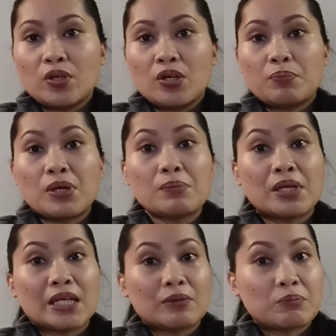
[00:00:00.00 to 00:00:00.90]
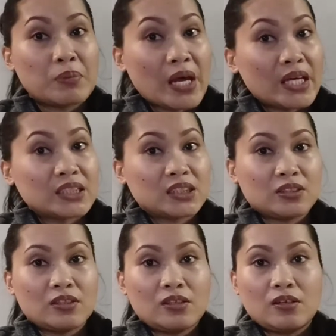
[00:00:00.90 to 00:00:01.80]
your permanent place
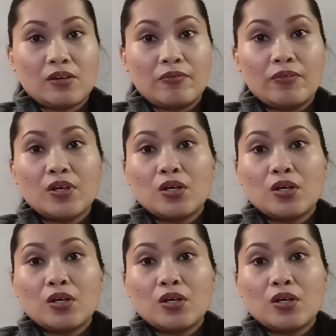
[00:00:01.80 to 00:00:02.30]
of